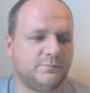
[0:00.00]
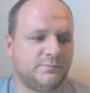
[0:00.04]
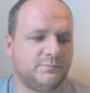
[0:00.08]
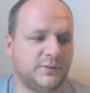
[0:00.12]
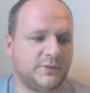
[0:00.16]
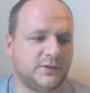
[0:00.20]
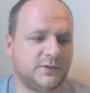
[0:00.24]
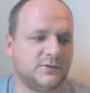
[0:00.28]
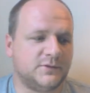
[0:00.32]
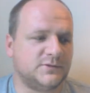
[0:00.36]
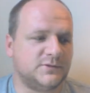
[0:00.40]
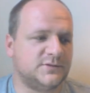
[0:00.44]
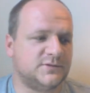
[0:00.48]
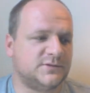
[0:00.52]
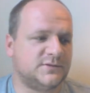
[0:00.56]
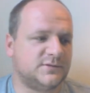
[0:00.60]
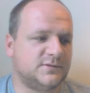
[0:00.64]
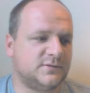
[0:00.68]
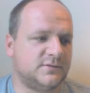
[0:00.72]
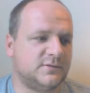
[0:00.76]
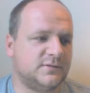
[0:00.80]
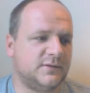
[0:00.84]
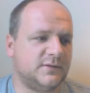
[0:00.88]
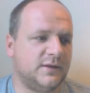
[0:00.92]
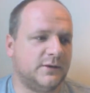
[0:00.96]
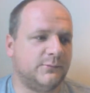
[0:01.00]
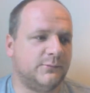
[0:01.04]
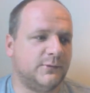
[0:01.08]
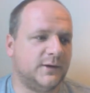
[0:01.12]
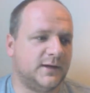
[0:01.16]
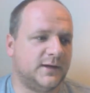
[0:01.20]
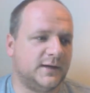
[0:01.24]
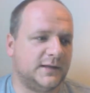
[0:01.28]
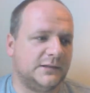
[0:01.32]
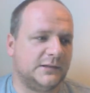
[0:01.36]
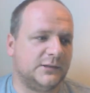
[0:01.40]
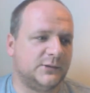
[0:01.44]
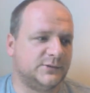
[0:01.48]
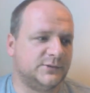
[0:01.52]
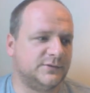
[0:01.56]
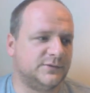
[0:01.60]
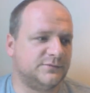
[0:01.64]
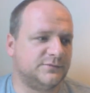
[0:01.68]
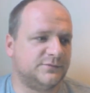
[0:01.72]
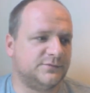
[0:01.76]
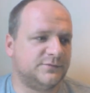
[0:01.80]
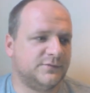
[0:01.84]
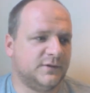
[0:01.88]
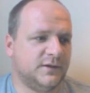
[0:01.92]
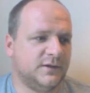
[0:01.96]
Because there were a lot of